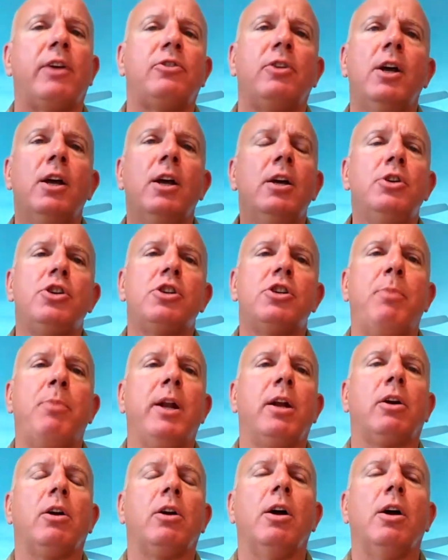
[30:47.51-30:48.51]
Just been
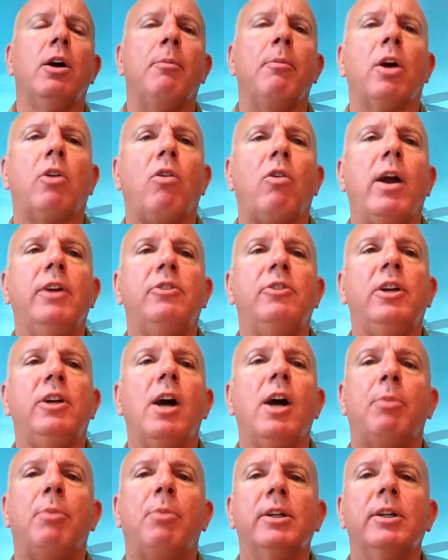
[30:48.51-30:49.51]
a crazy
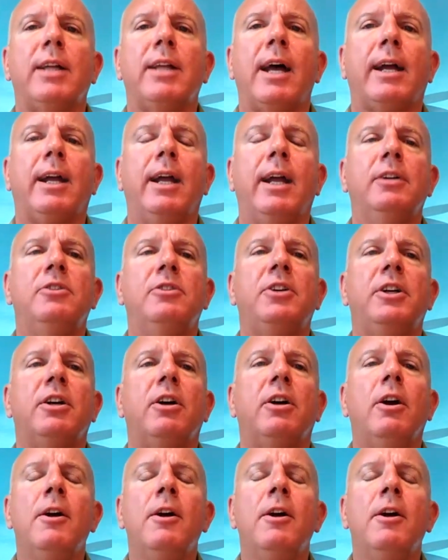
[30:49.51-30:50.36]
couple of decades here.